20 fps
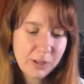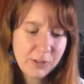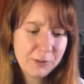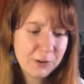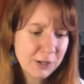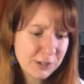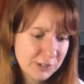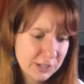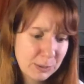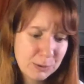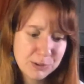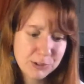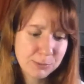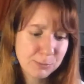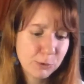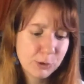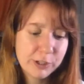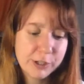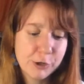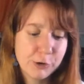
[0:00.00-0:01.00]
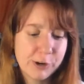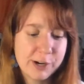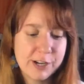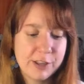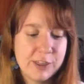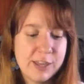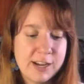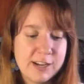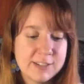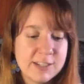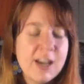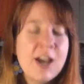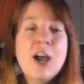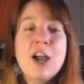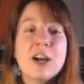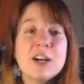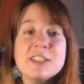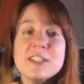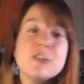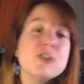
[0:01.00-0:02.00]
because there were some really great things.
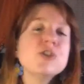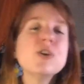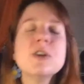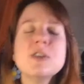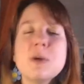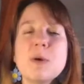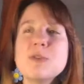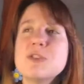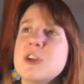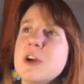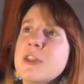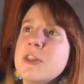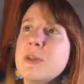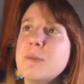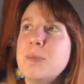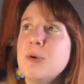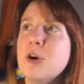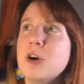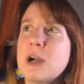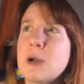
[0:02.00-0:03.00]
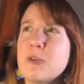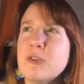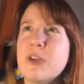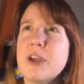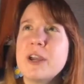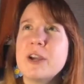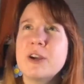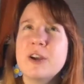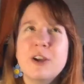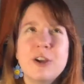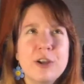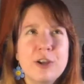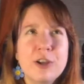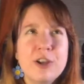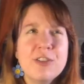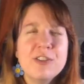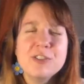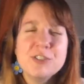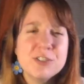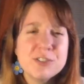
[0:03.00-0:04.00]
Because as soon as I was done the book, I was like,
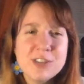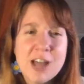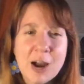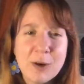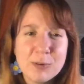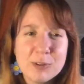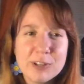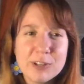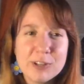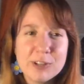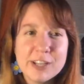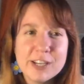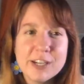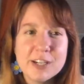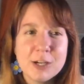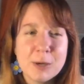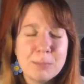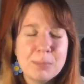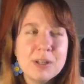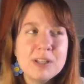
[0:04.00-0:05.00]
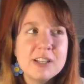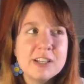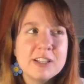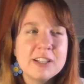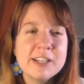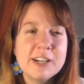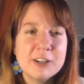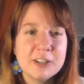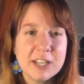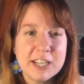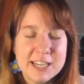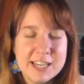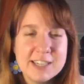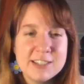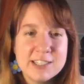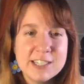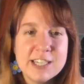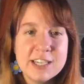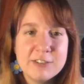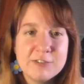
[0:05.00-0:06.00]
this is not really completely clear. Like, is
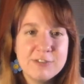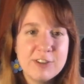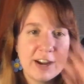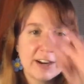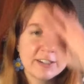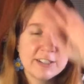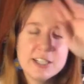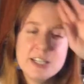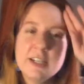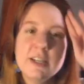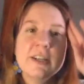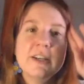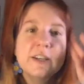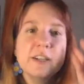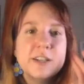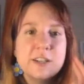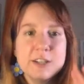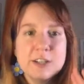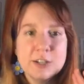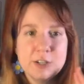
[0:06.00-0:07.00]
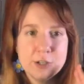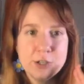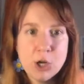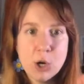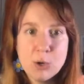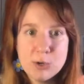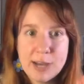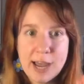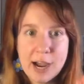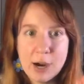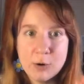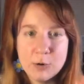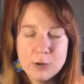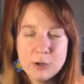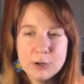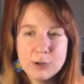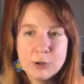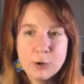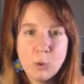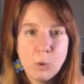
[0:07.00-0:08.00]
he infected? No doubt.
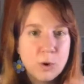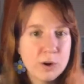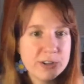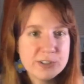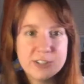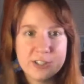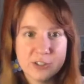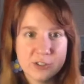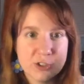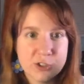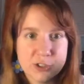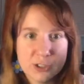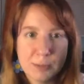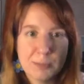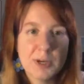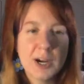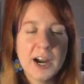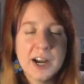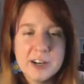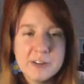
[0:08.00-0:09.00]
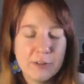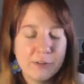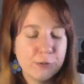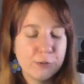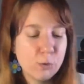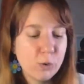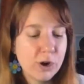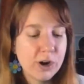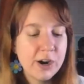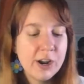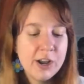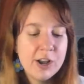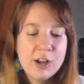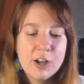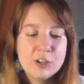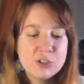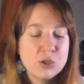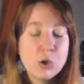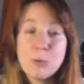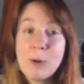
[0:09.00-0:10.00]
Or is this just some kind of metaphor?
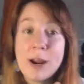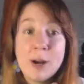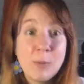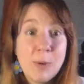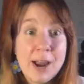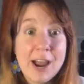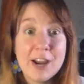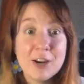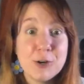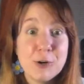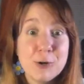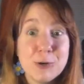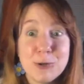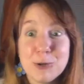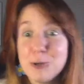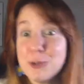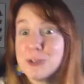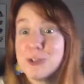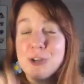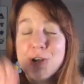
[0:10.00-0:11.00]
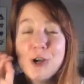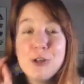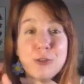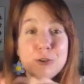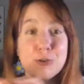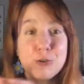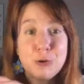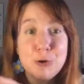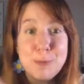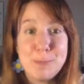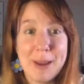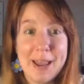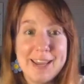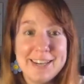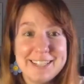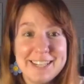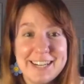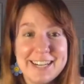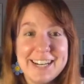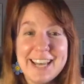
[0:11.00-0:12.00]
So right away, I Googled the troop
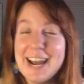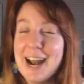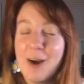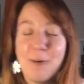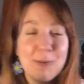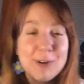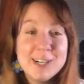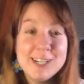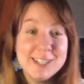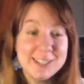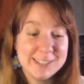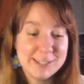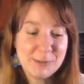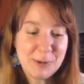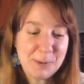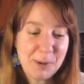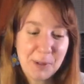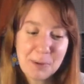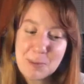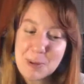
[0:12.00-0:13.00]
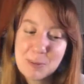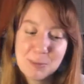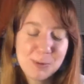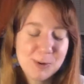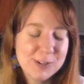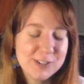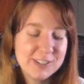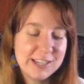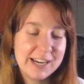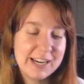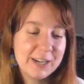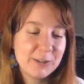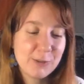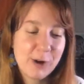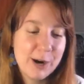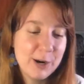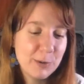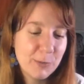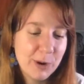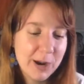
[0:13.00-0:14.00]
ending, and I wanted to see what other people were saying
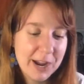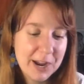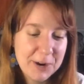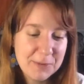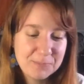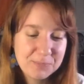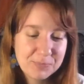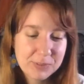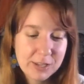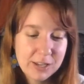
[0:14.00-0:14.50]
right away.